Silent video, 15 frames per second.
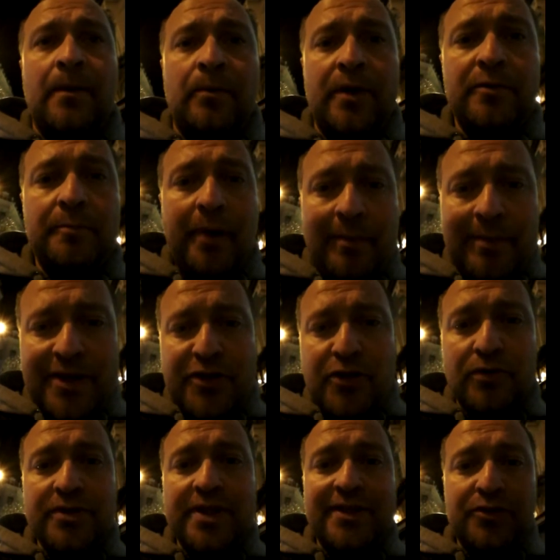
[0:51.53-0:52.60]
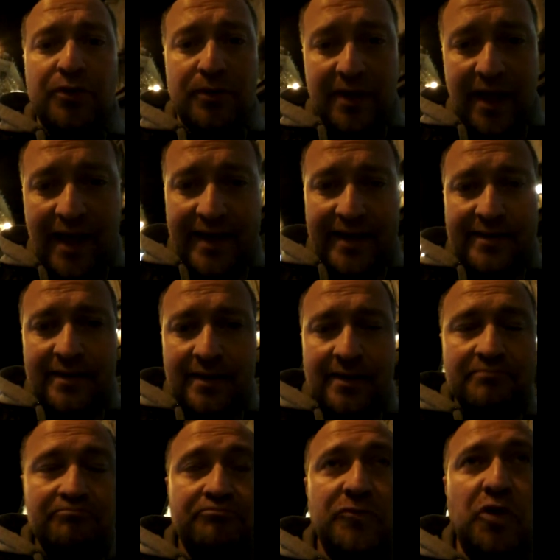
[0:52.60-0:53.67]
When you publish content online,
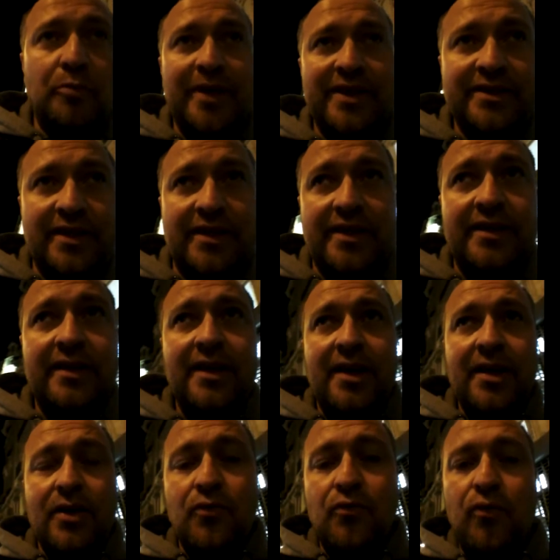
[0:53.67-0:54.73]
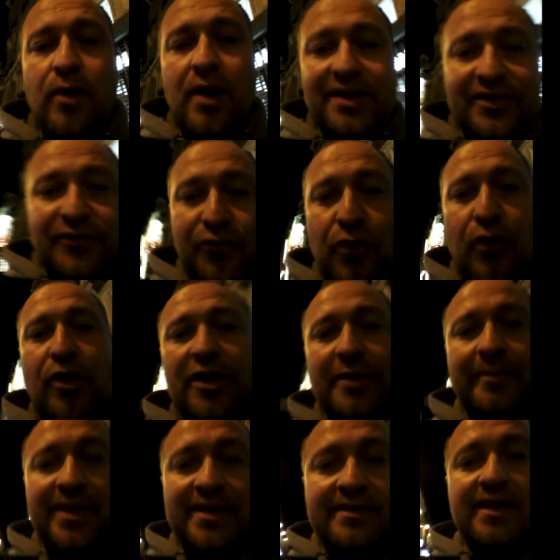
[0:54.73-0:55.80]
no matter what
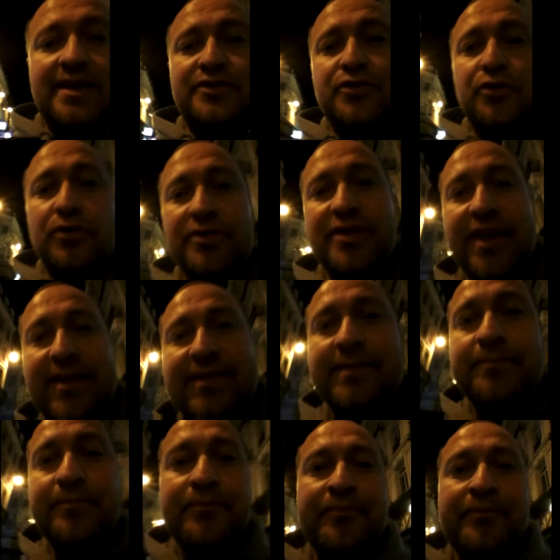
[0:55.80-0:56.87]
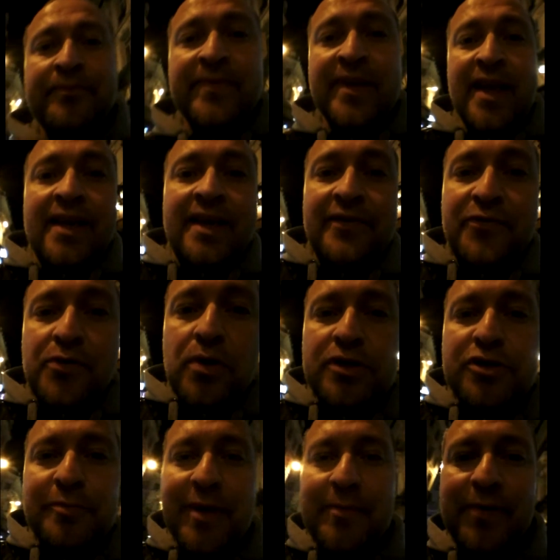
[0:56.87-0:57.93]
form is that content, if you
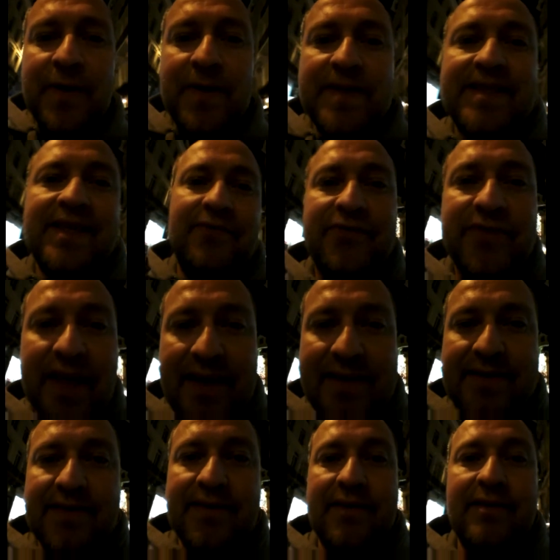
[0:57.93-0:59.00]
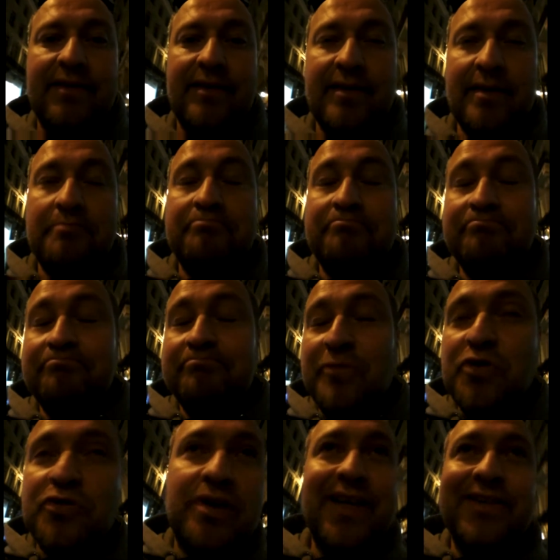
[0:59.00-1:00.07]
want to be perceived as a
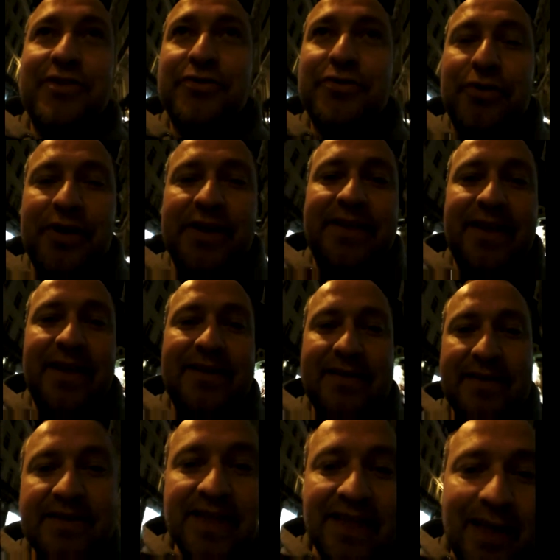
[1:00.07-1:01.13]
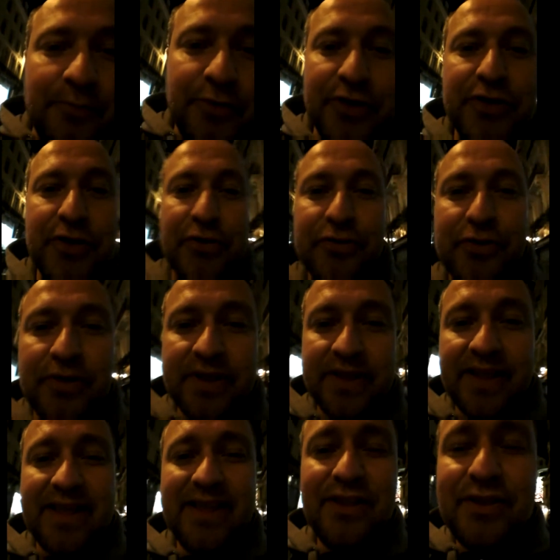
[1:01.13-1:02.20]
great authority, as a celebrity
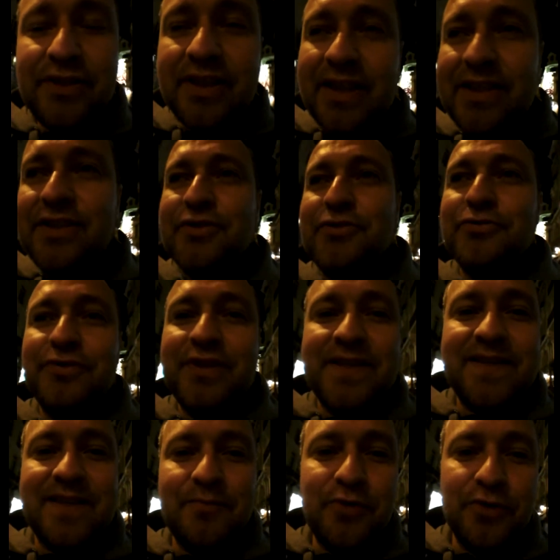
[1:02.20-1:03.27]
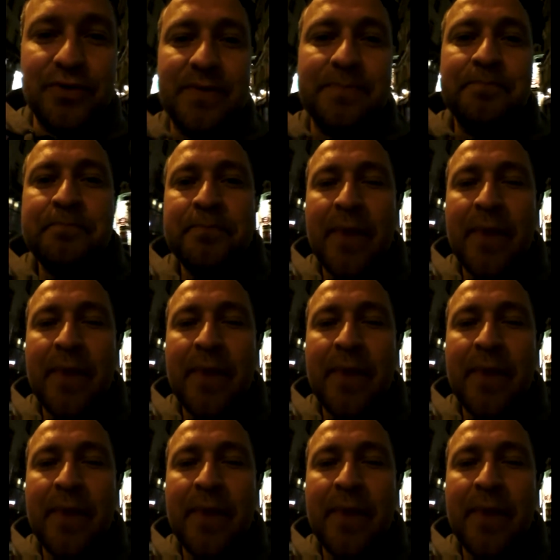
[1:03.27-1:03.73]
authority, you need to distribute